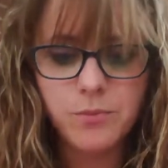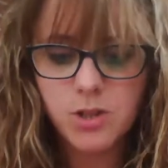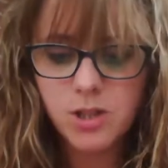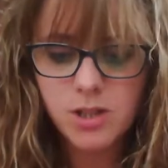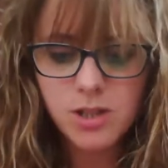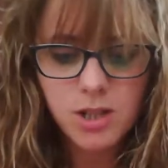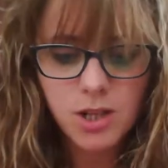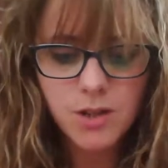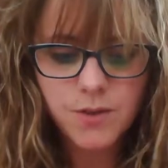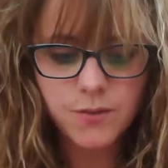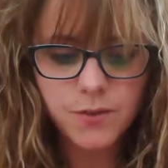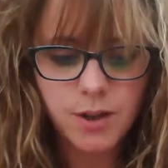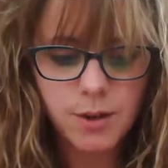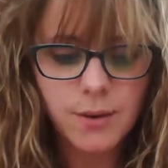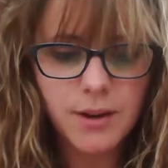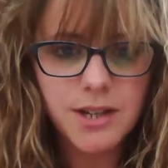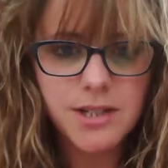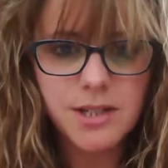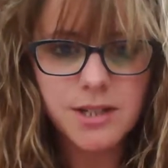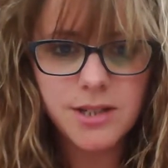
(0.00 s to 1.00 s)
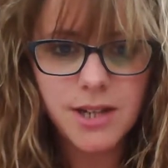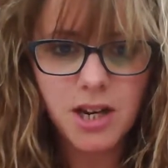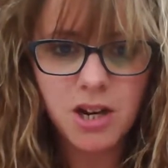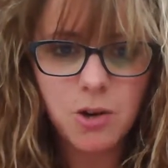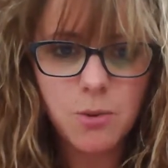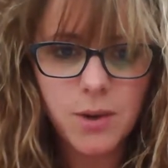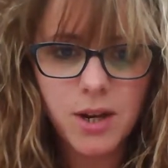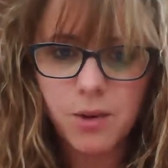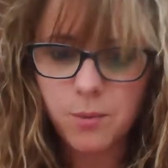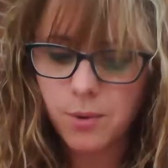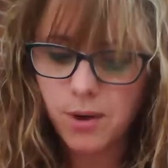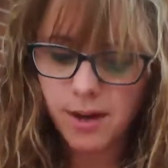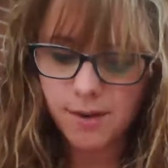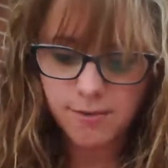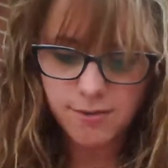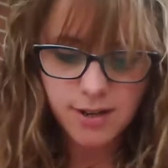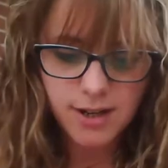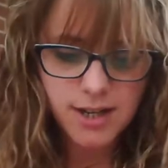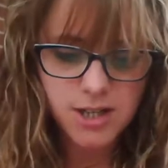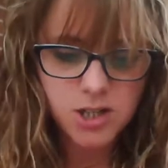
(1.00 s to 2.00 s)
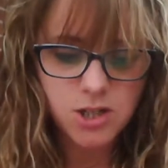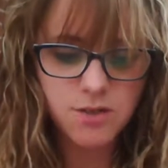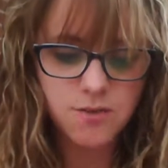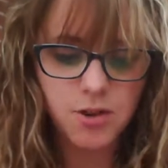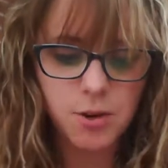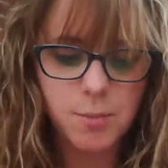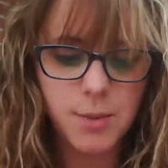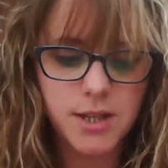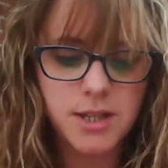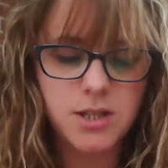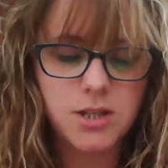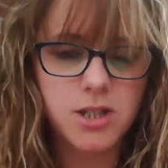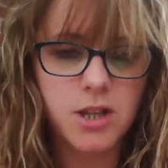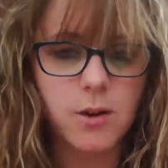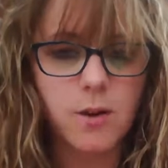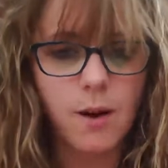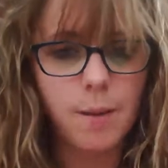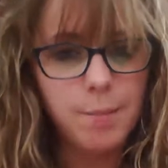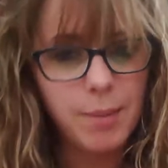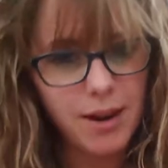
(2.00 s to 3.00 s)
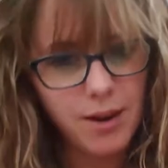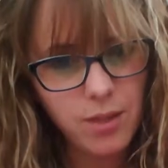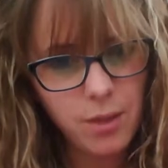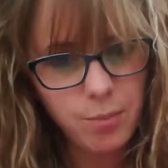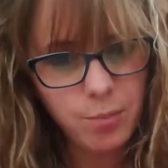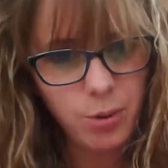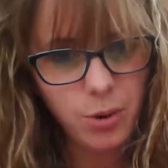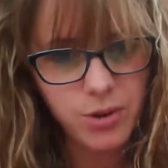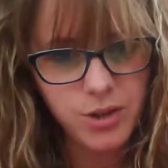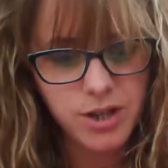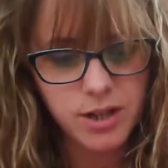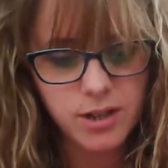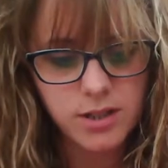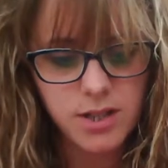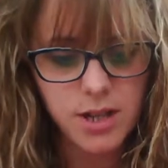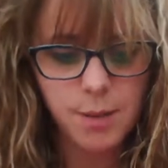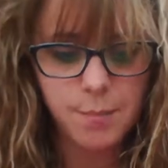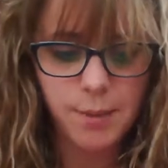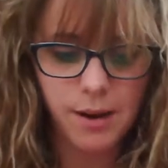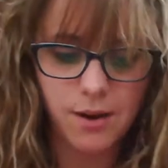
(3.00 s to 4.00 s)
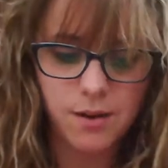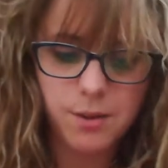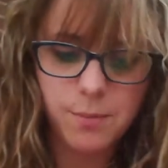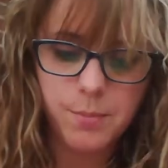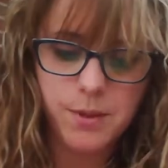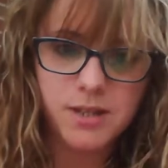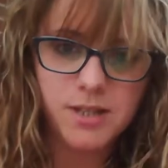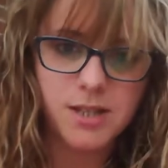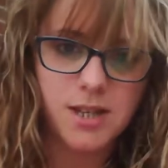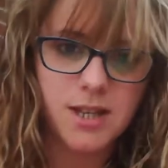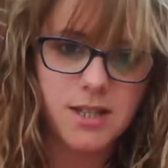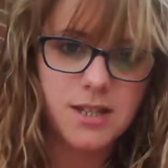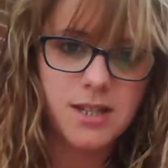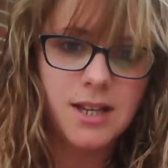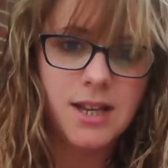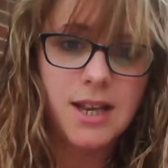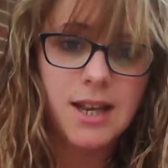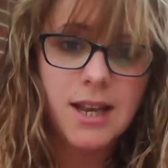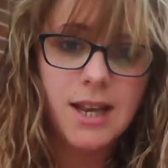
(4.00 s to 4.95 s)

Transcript: Just those few hours a day or week, whatever it is you've committed to, about the product, about the business.